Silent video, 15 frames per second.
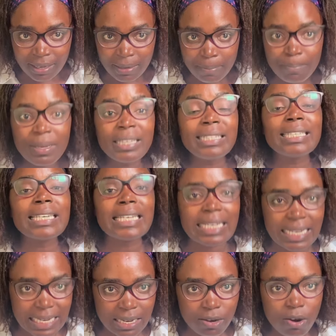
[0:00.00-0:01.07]

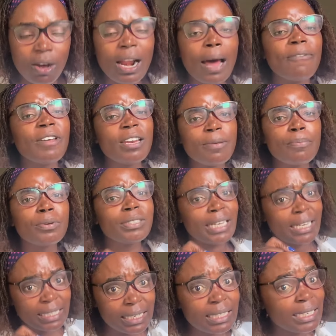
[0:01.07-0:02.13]
meeting or a very
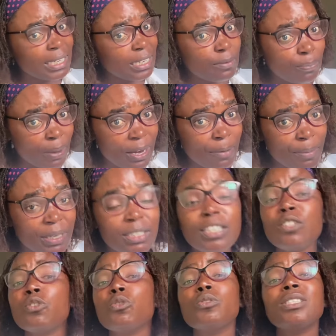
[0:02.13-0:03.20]
important sitting in parliament,
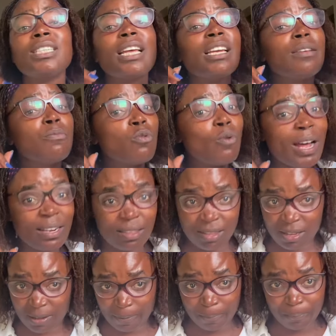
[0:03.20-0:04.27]
it should tell him one
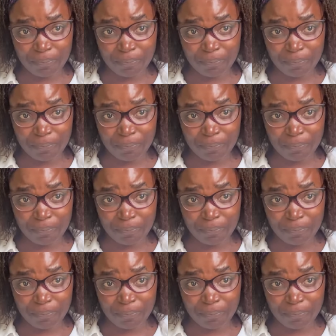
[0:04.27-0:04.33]
thing.